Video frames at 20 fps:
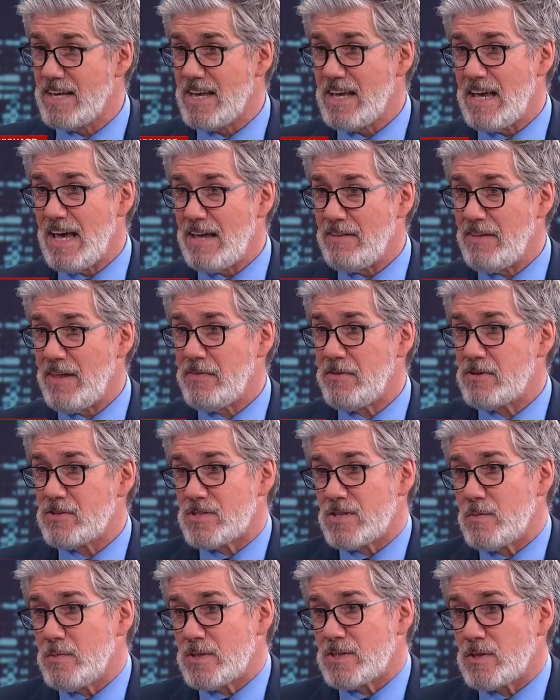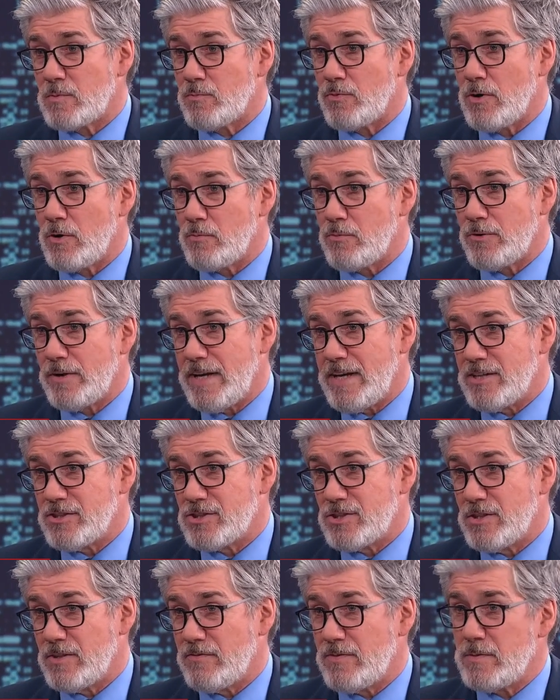And then there's the
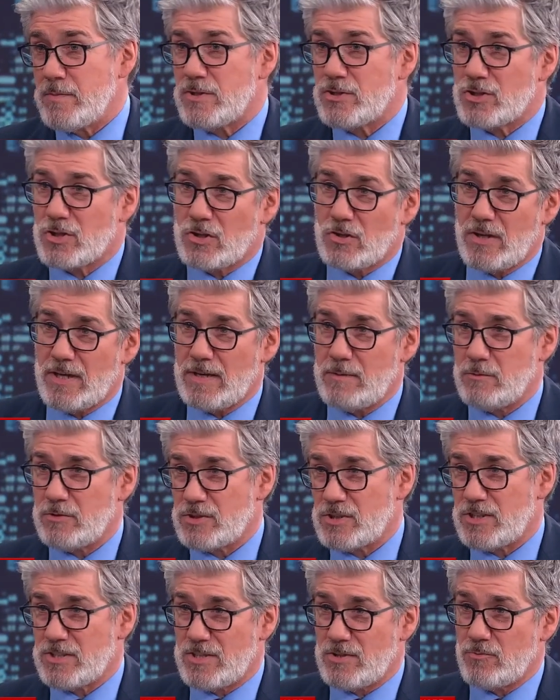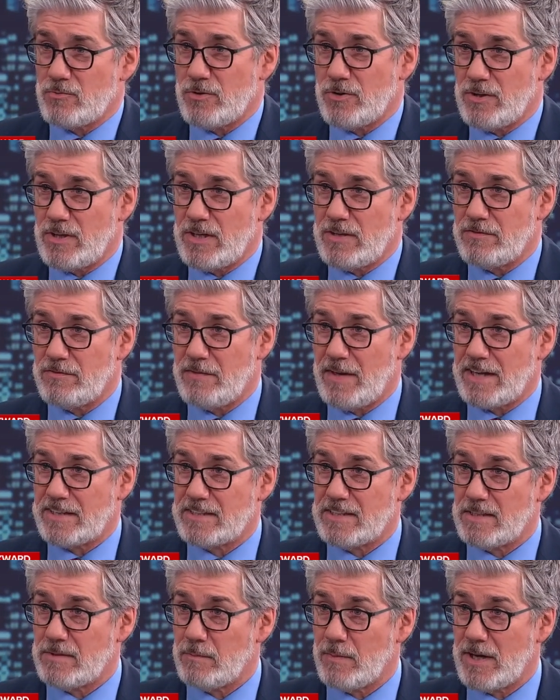misappropriation of image claim, which isn't really
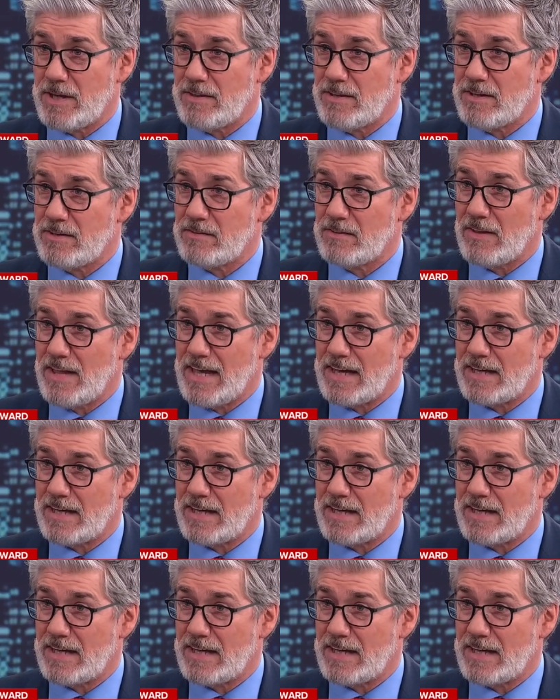affected by the lack.